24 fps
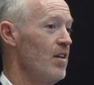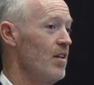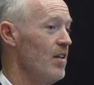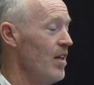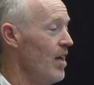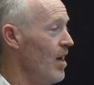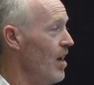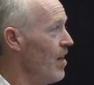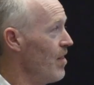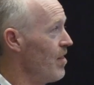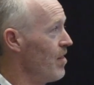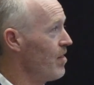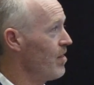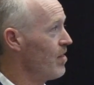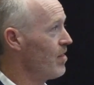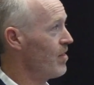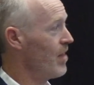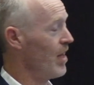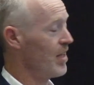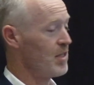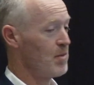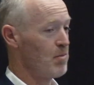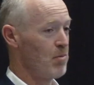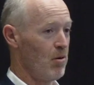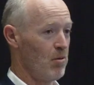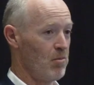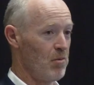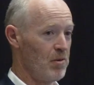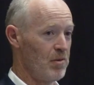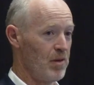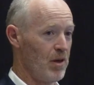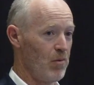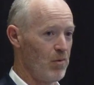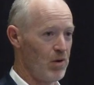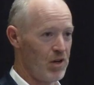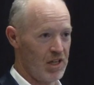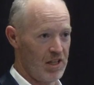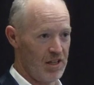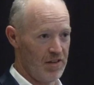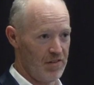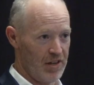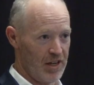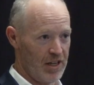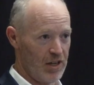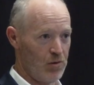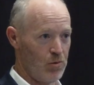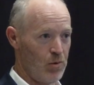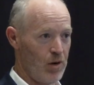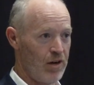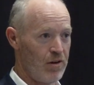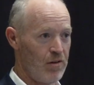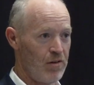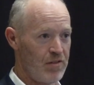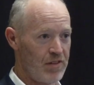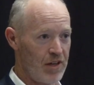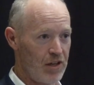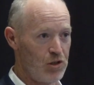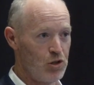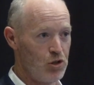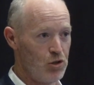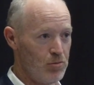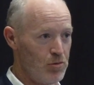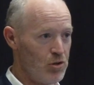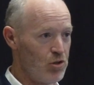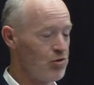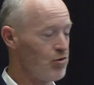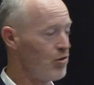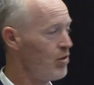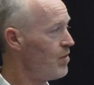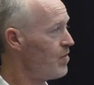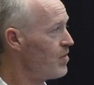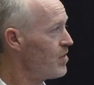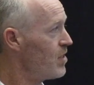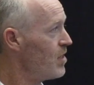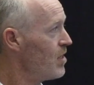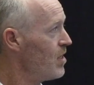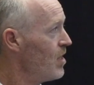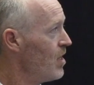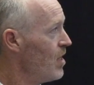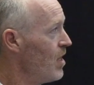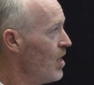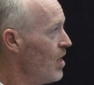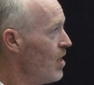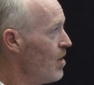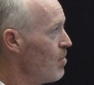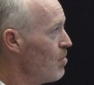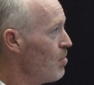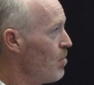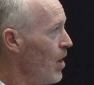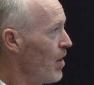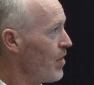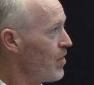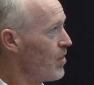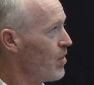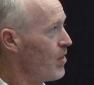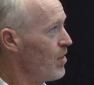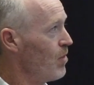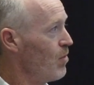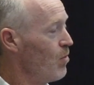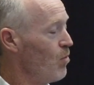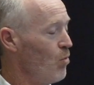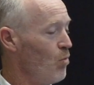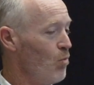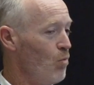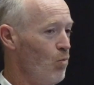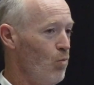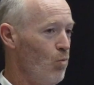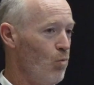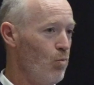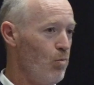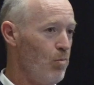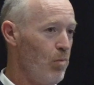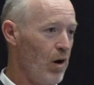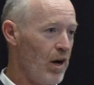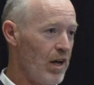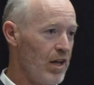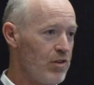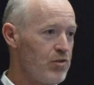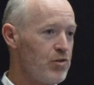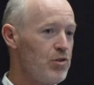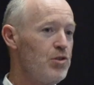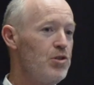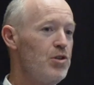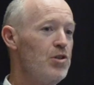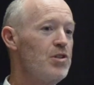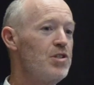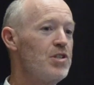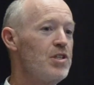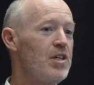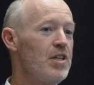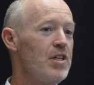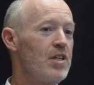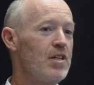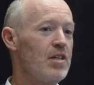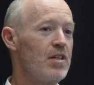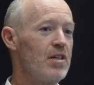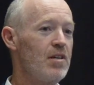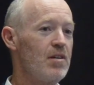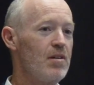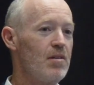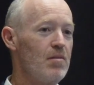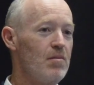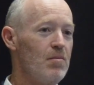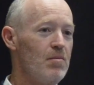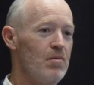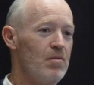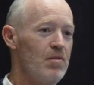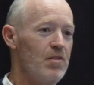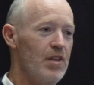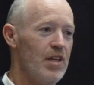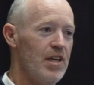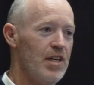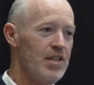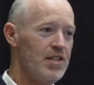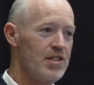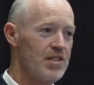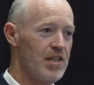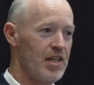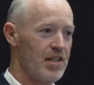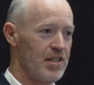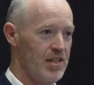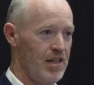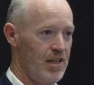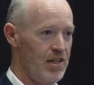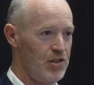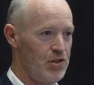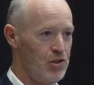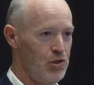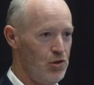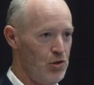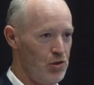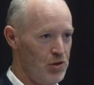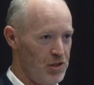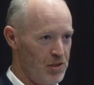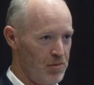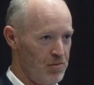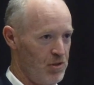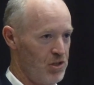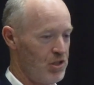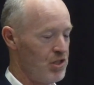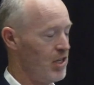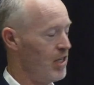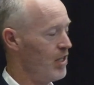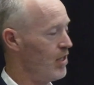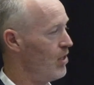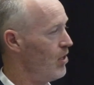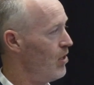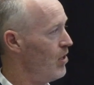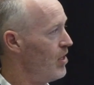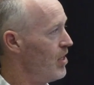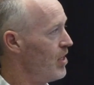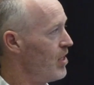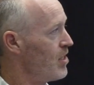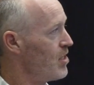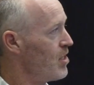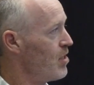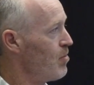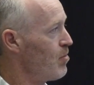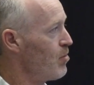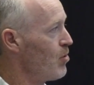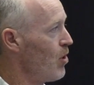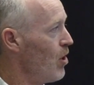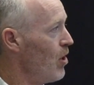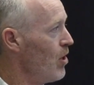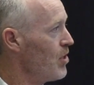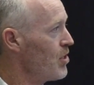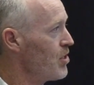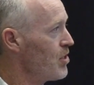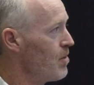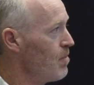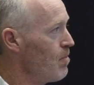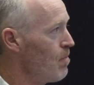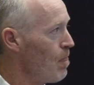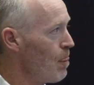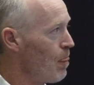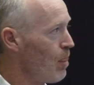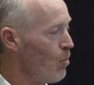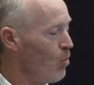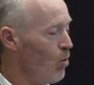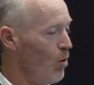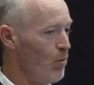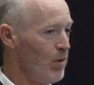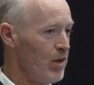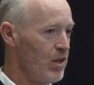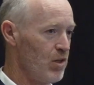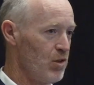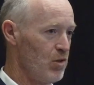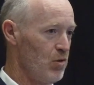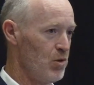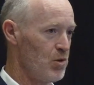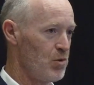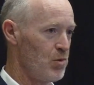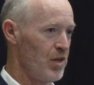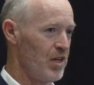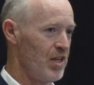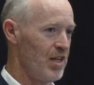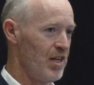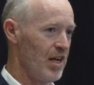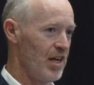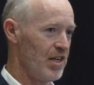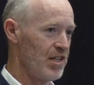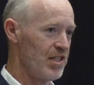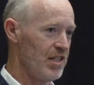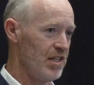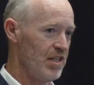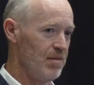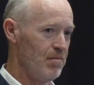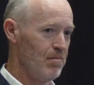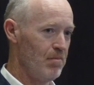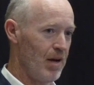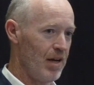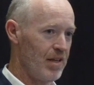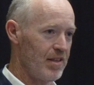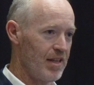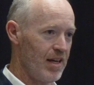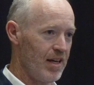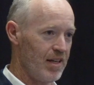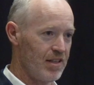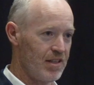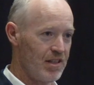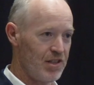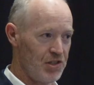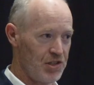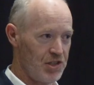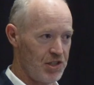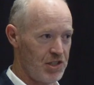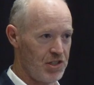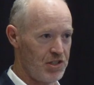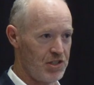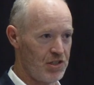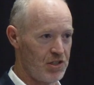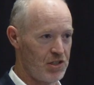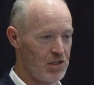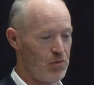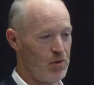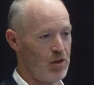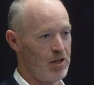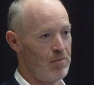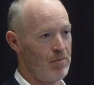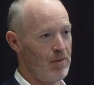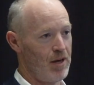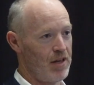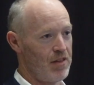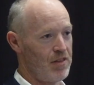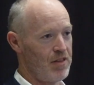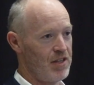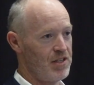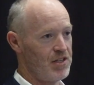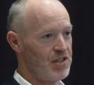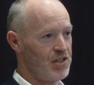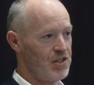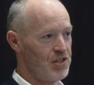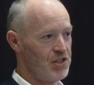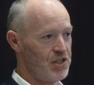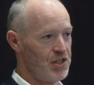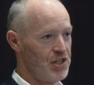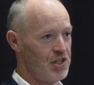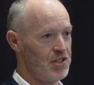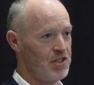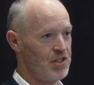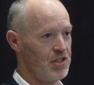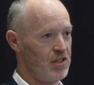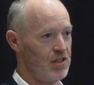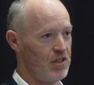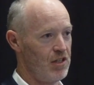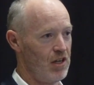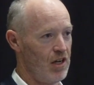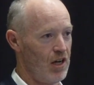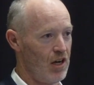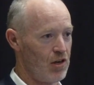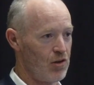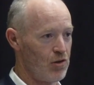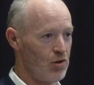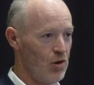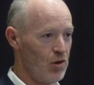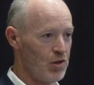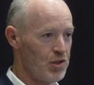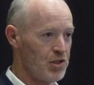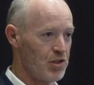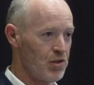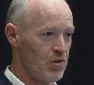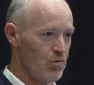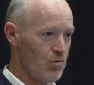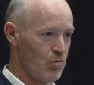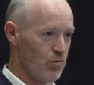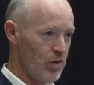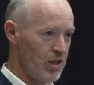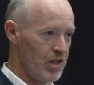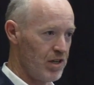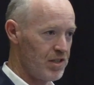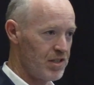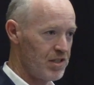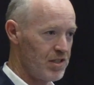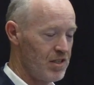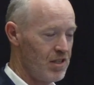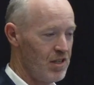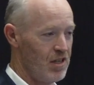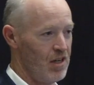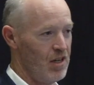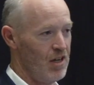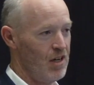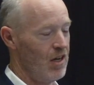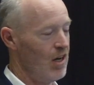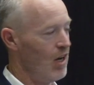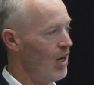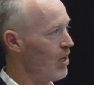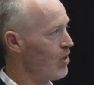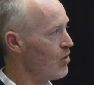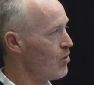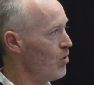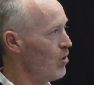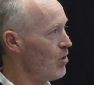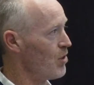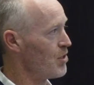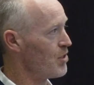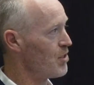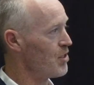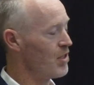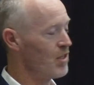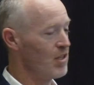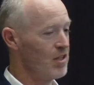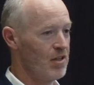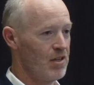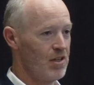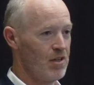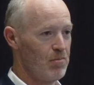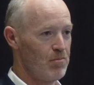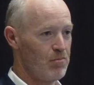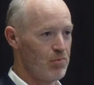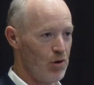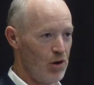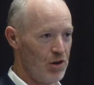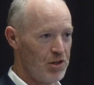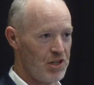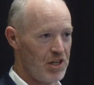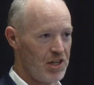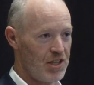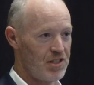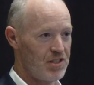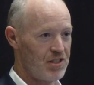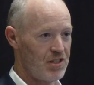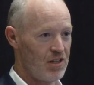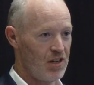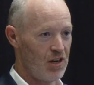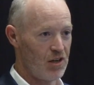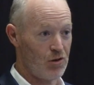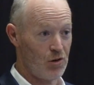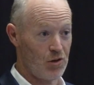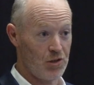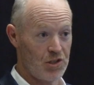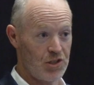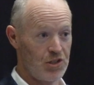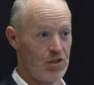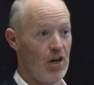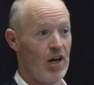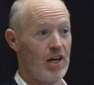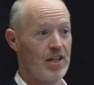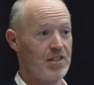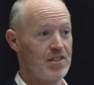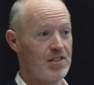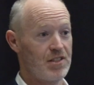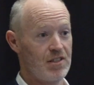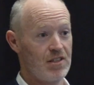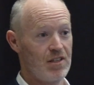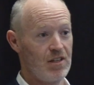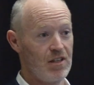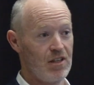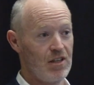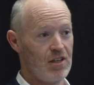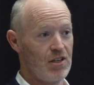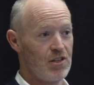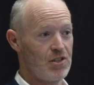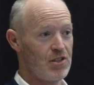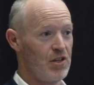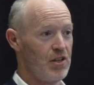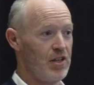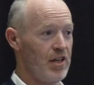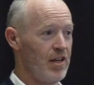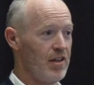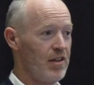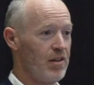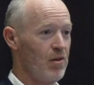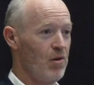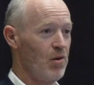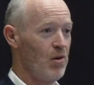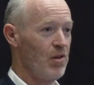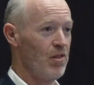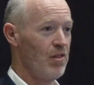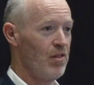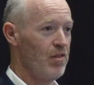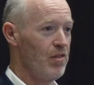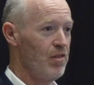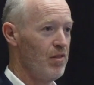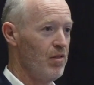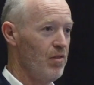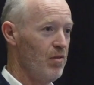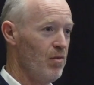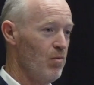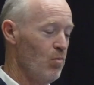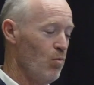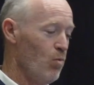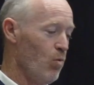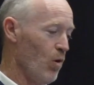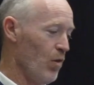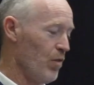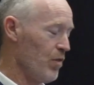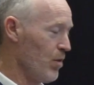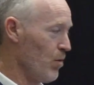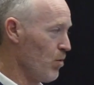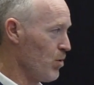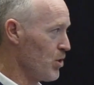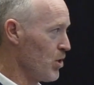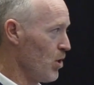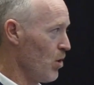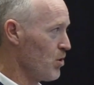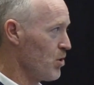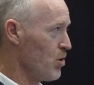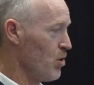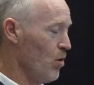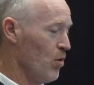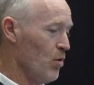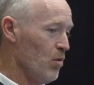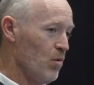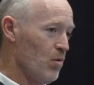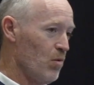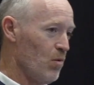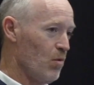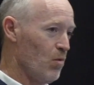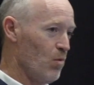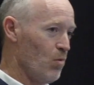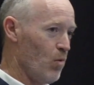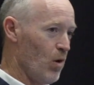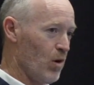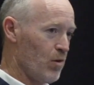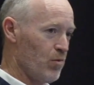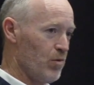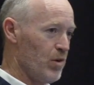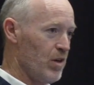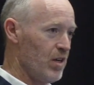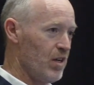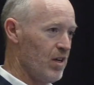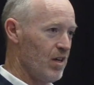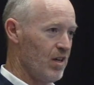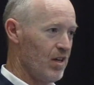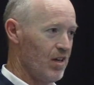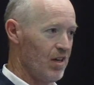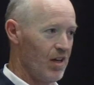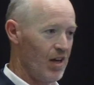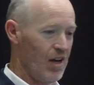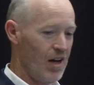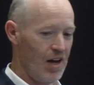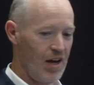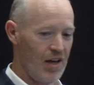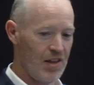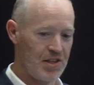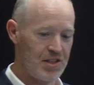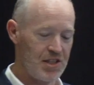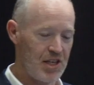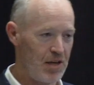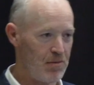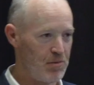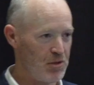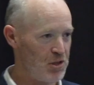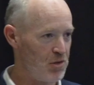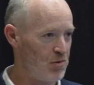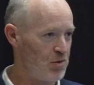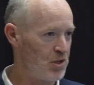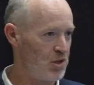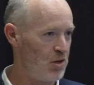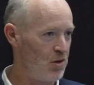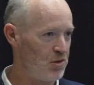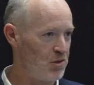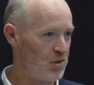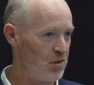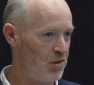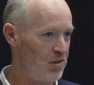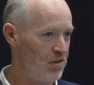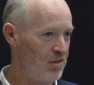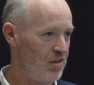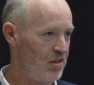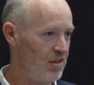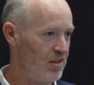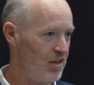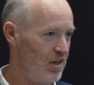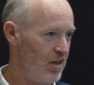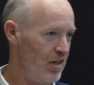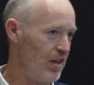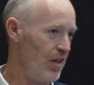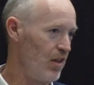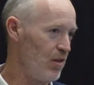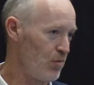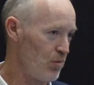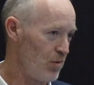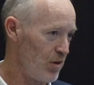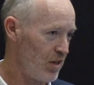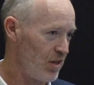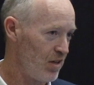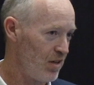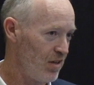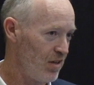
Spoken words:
Now, that's a problem that we can never get away with, that human drift. But by introducing these techniques, using machine learning as an approach, what we can do is we can actually make that consistent. So we can make things consistent across rigs, across projects, across sites, so that what the results on one rig are the same as the results on another rig.